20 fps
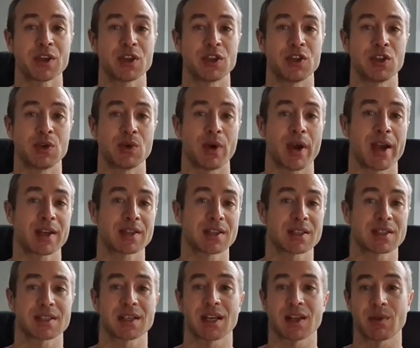you
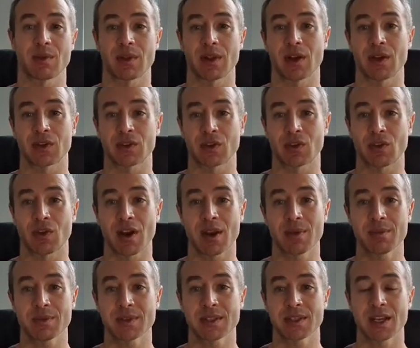exercise without
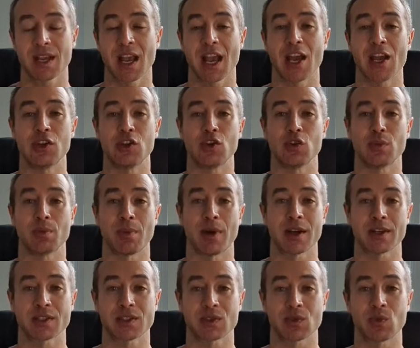cramps, and your
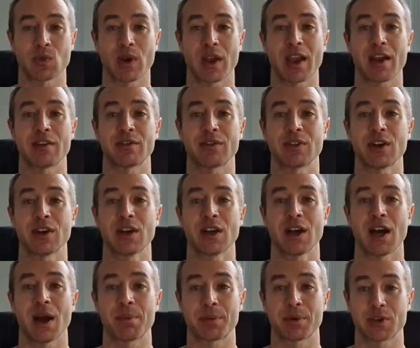muscle will have
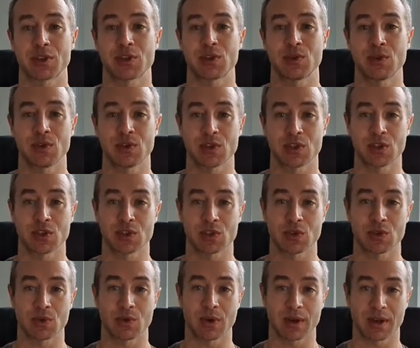opportunity
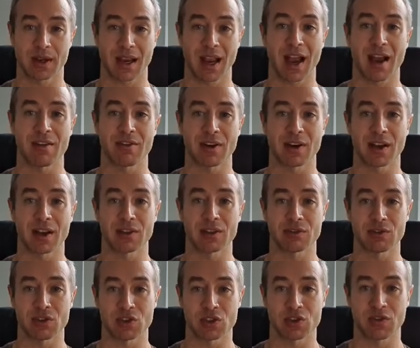to recover and
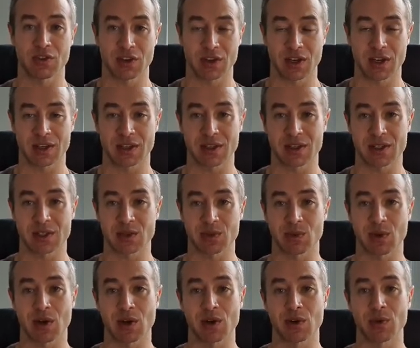rejuvenate as
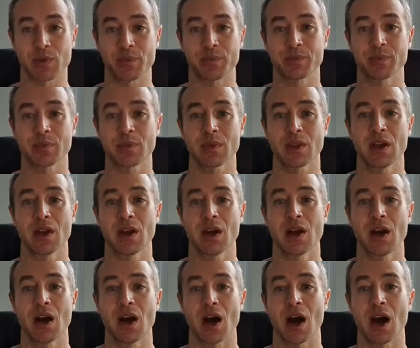well.
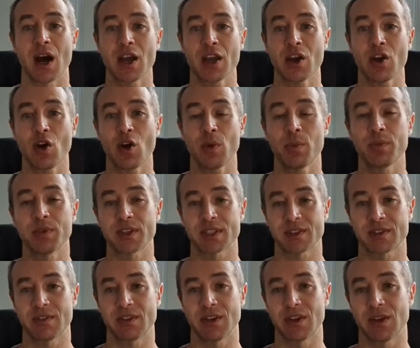I hope this
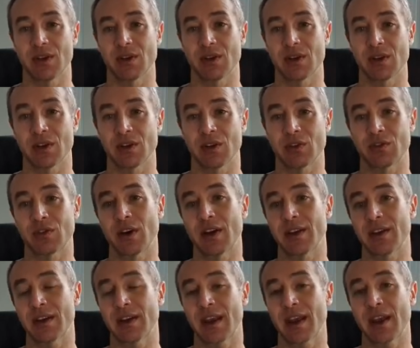video you find
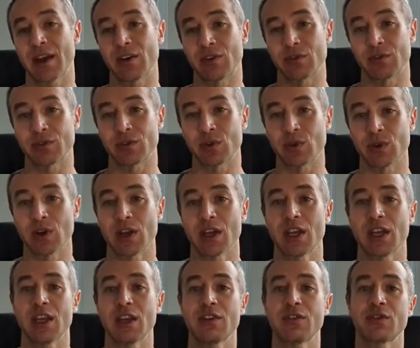it helpful.
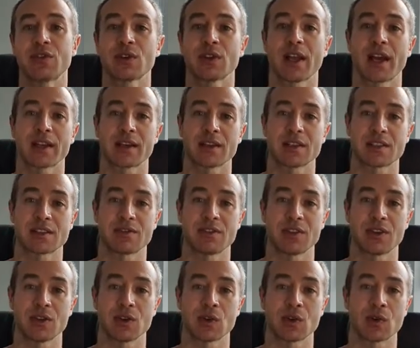If you like this
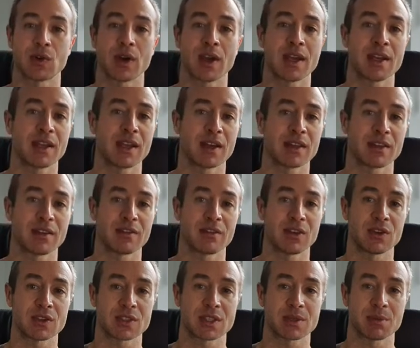video or any other
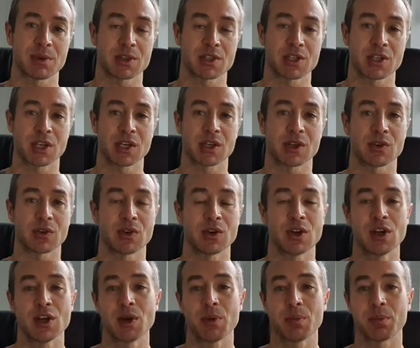videos to my channel,
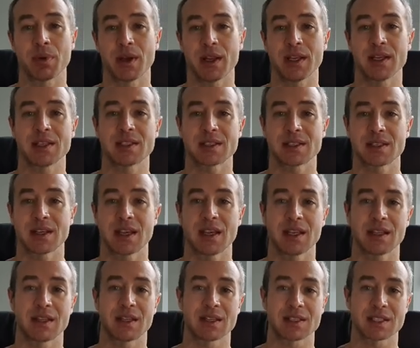please
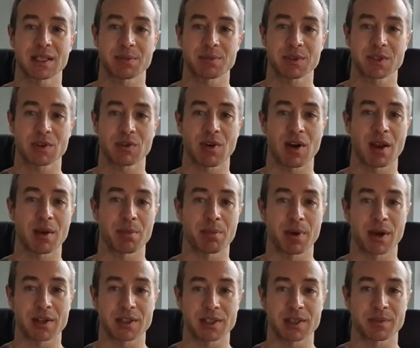hit the subscribe
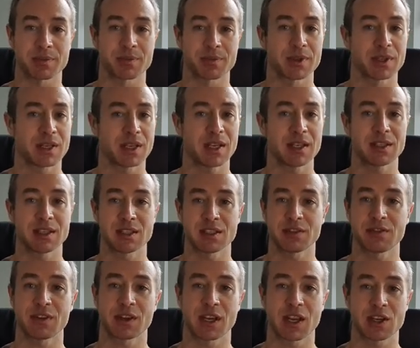button, hit
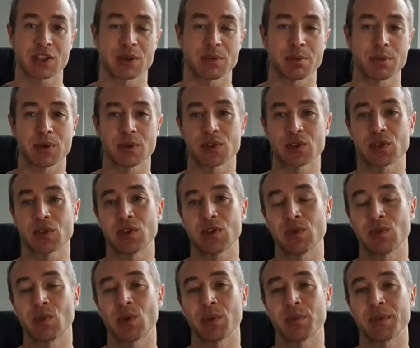notification bell so you
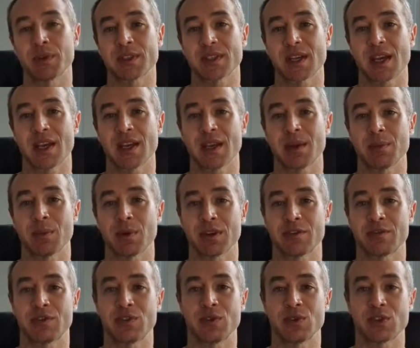won't miss any of my
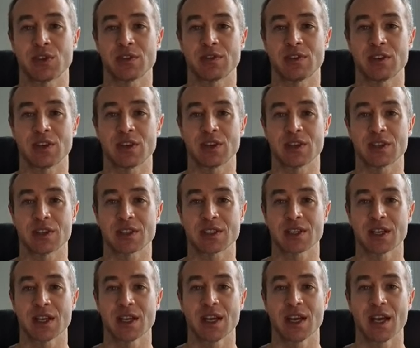future videos,
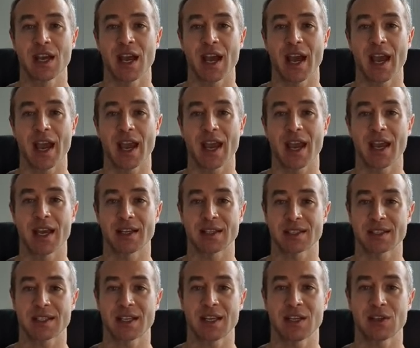and
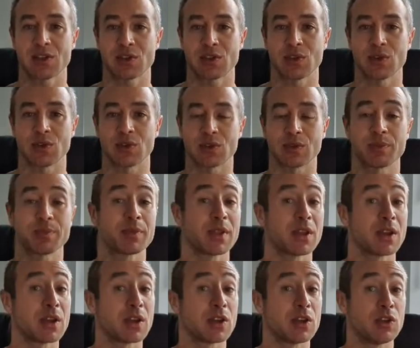stay tuned.
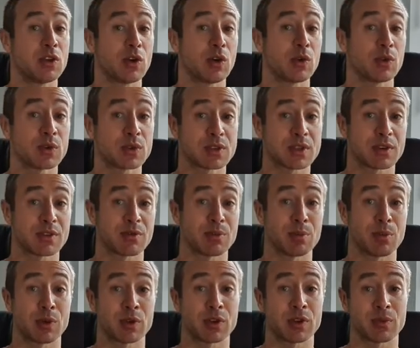You're also
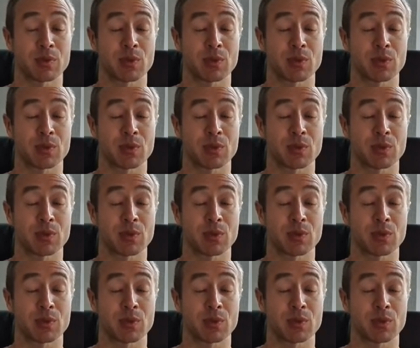more than